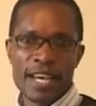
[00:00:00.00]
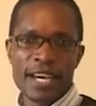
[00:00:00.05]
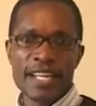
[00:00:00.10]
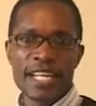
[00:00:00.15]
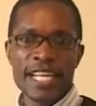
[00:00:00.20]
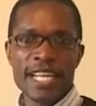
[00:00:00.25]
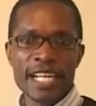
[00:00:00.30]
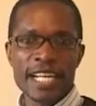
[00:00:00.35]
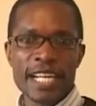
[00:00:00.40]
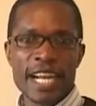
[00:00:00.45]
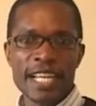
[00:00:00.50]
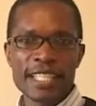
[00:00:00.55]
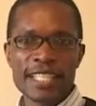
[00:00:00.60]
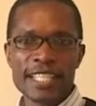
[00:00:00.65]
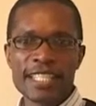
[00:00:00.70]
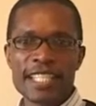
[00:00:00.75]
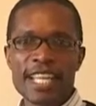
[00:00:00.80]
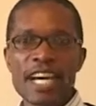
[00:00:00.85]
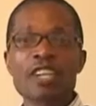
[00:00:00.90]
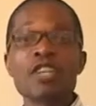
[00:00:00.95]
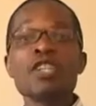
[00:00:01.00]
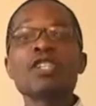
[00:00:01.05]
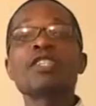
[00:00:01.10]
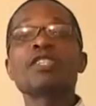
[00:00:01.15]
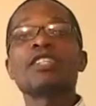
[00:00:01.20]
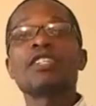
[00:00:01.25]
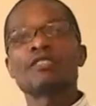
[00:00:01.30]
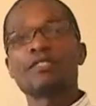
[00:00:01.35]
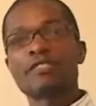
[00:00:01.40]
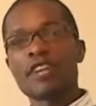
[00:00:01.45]
Rare gases are
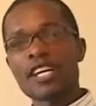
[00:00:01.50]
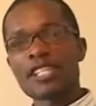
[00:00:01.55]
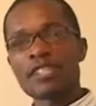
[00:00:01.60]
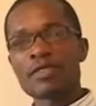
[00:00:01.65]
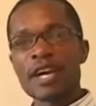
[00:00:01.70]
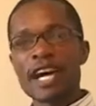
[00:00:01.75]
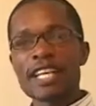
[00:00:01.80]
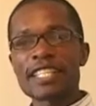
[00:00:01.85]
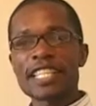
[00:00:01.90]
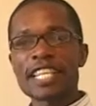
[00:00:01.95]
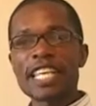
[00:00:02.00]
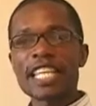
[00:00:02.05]
also referred to as